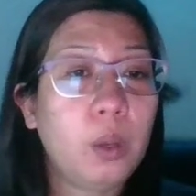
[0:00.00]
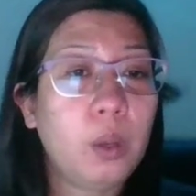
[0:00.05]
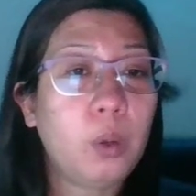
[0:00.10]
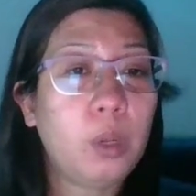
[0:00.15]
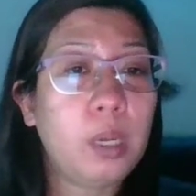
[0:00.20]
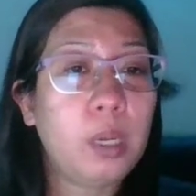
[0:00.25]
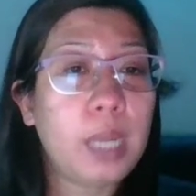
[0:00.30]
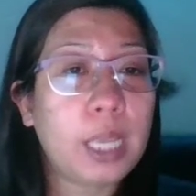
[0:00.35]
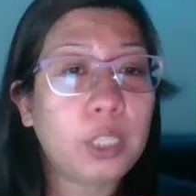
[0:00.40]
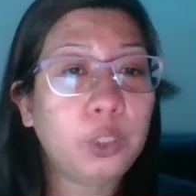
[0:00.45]

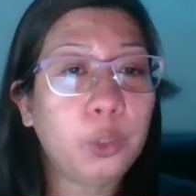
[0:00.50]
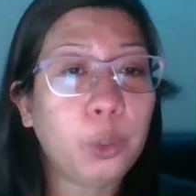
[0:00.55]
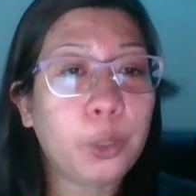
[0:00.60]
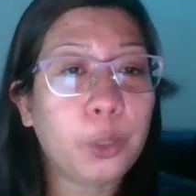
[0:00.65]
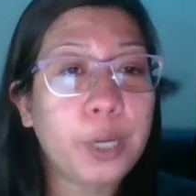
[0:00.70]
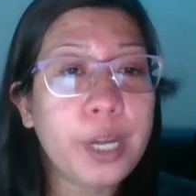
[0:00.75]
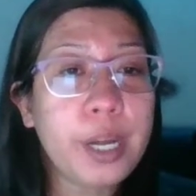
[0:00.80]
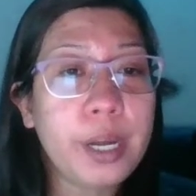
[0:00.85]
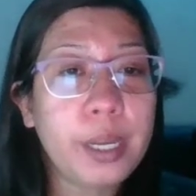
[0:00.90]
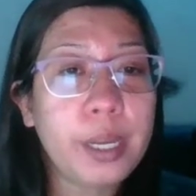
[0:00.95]

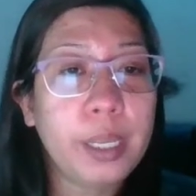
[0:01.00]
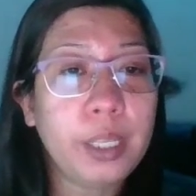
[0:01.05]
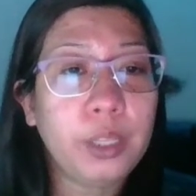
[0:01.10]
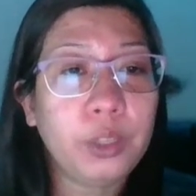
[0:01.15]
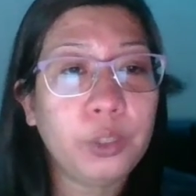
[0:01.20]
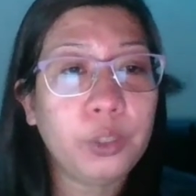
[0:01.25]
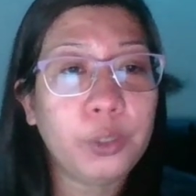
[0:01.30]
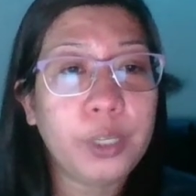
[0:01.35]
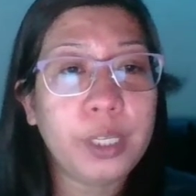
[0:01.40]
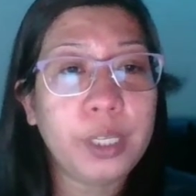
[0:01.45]
collector
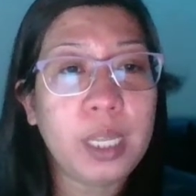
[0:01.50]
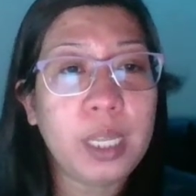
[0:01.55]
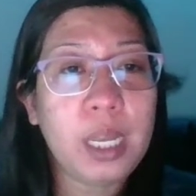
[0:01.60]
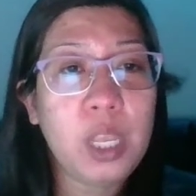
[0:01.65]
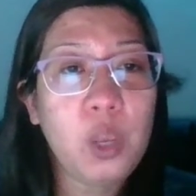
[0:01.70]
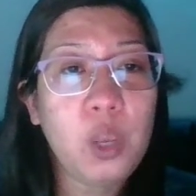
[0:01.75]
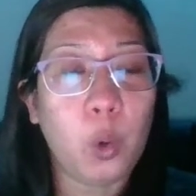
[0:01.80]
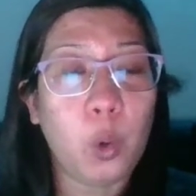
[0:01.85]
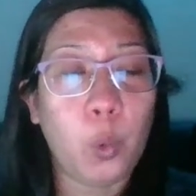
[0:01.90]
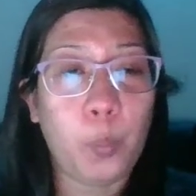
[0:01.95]

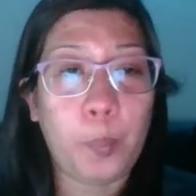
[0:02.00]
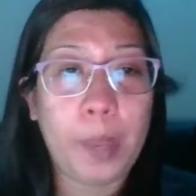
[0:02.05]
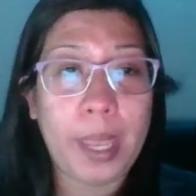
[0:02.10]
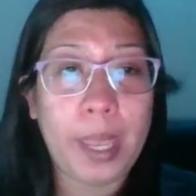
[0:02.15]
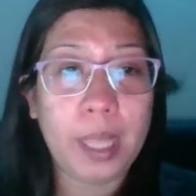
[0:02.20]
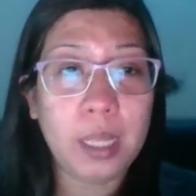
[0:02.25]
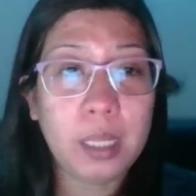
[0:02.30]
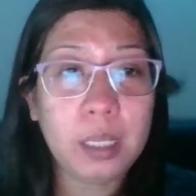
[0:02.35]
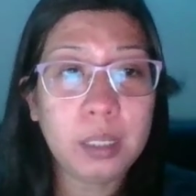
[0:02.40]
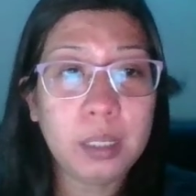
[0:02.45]
internally
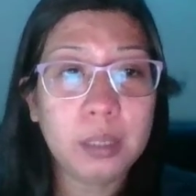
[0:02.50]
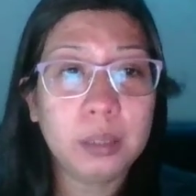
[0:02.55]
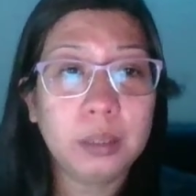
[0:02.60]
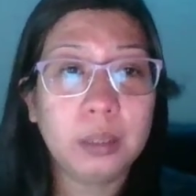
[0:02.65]
open.